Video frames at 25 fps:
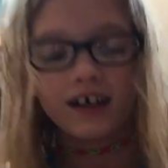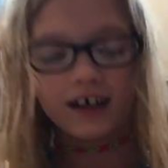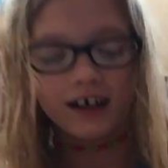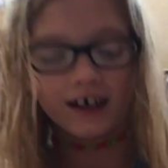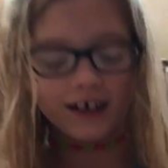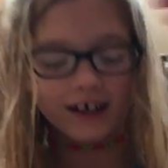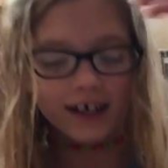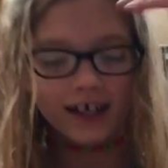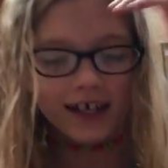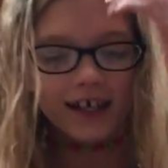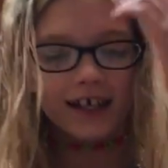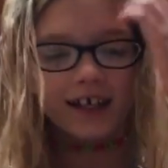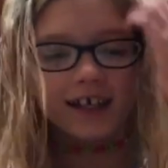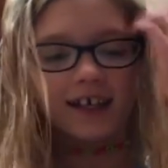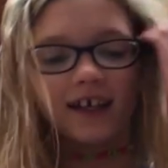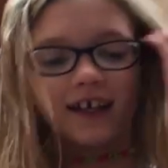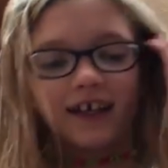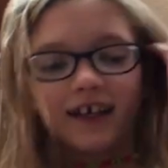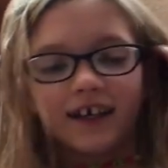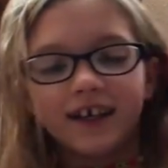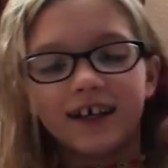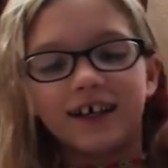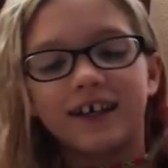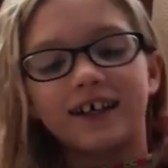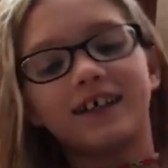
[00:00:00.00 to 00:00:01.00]
Okay,
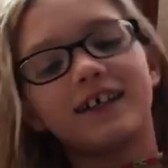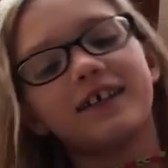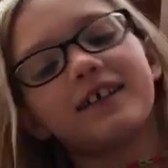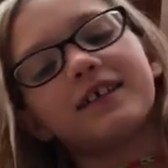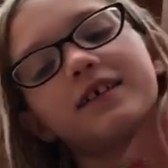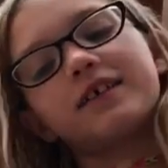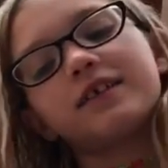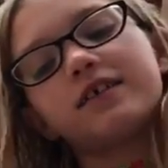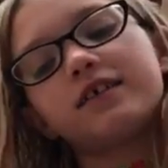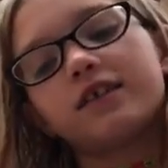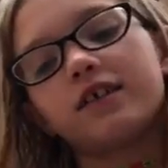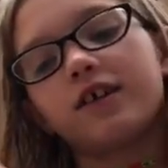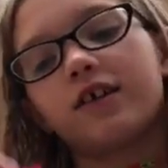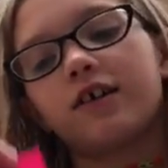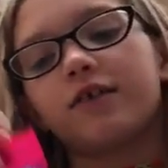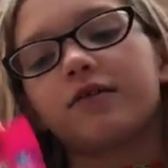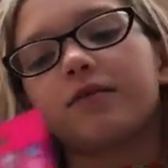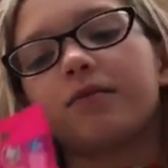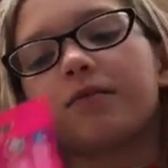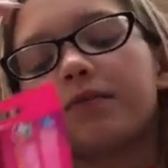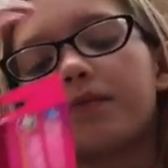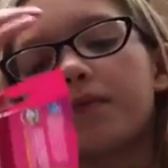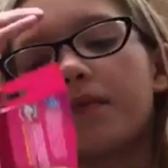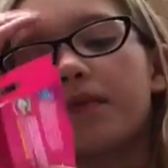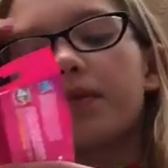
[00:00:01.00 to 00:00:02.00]
so
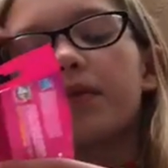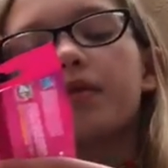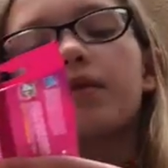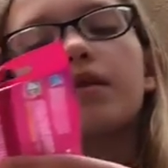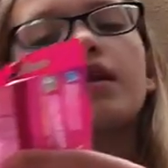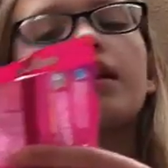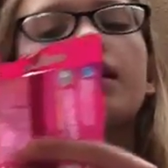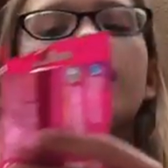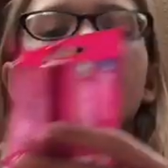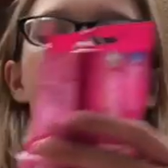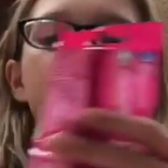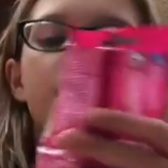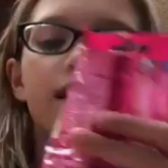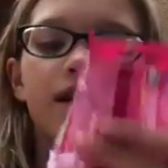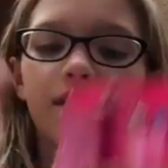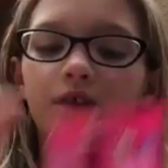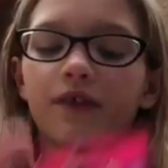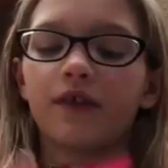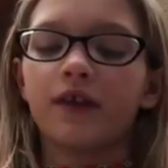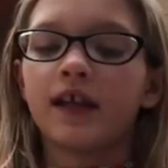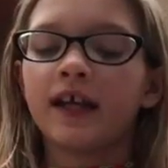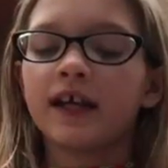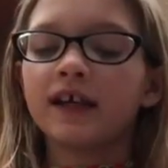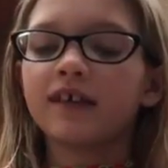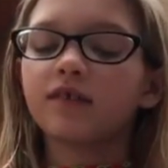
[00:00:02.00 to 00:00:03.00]

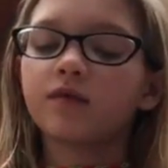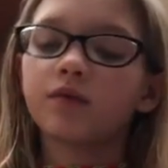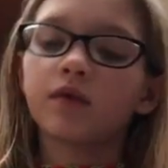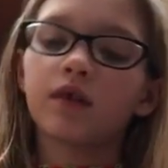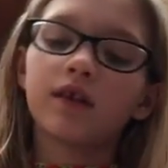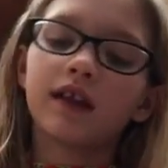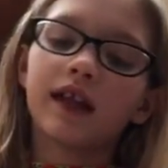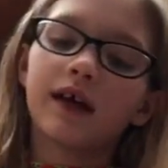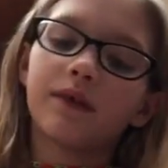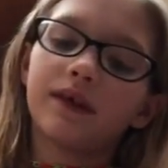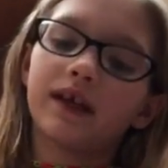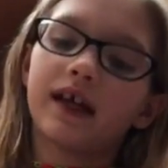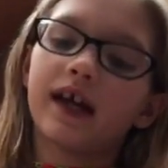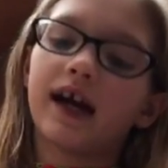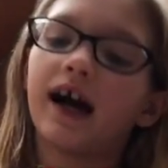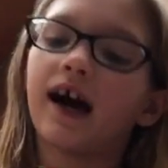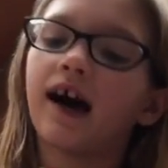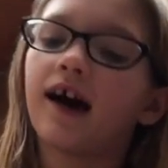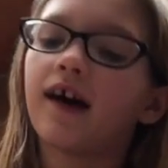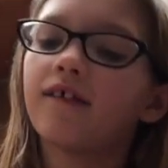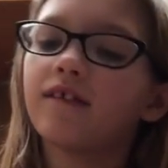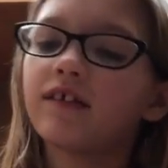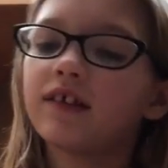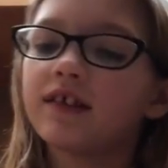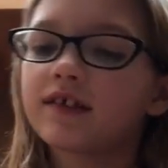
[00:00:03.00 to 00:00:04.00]
the next one that we
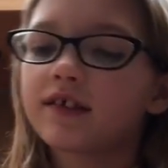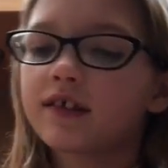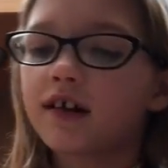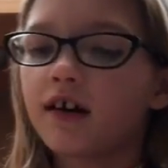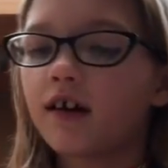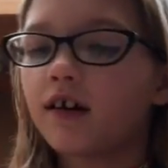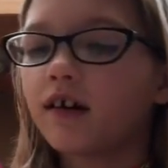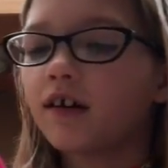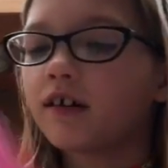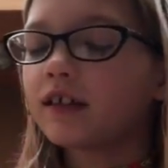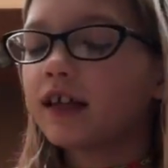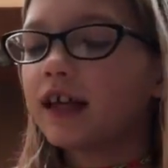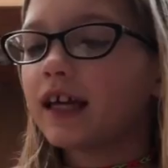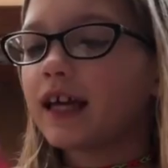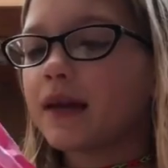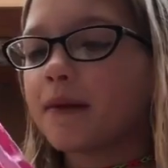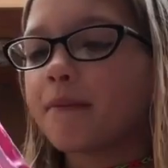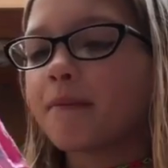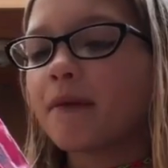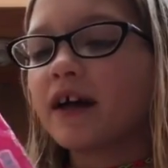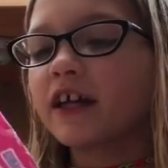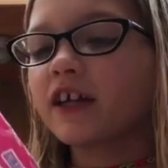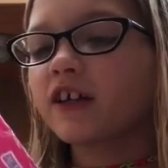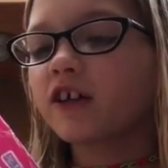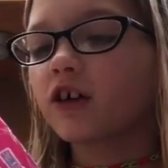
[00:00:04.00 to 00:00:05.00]
have is called a
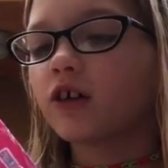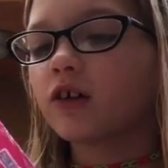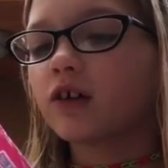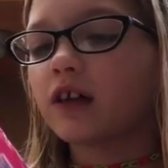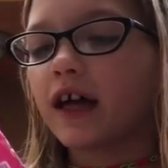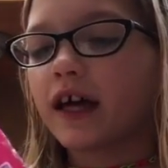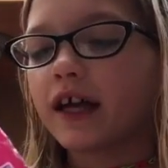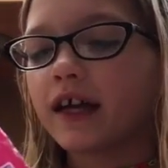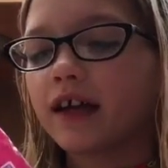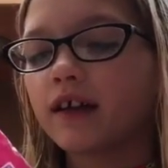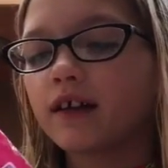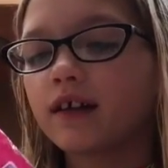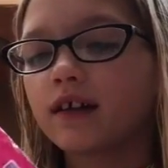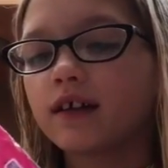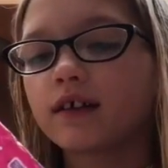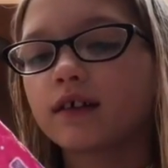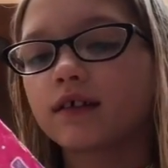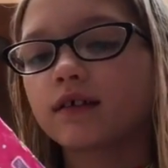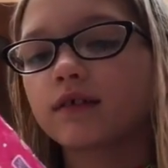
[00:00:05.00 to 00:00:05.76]
microlight,